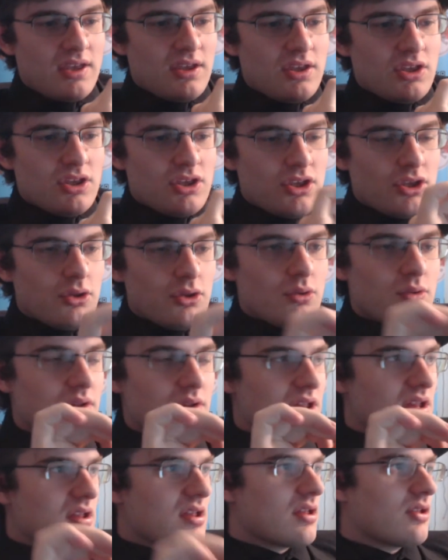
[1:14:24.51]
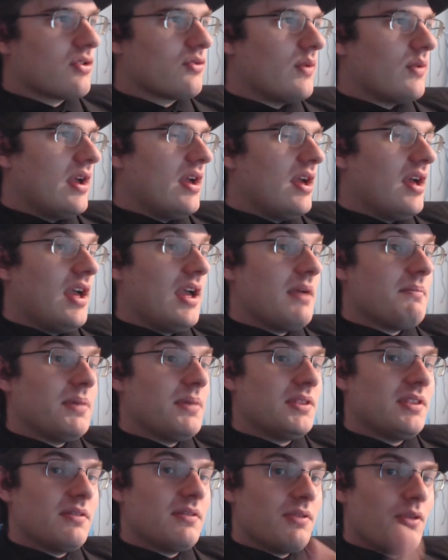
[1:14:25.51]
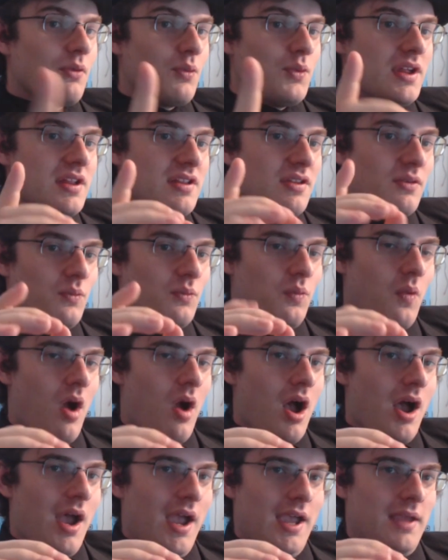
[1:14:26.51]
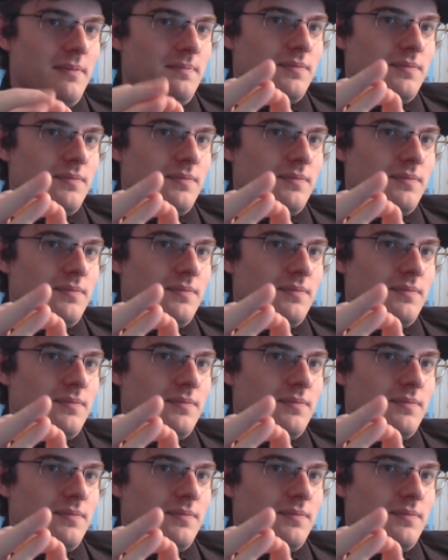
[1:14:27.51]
use but the reason why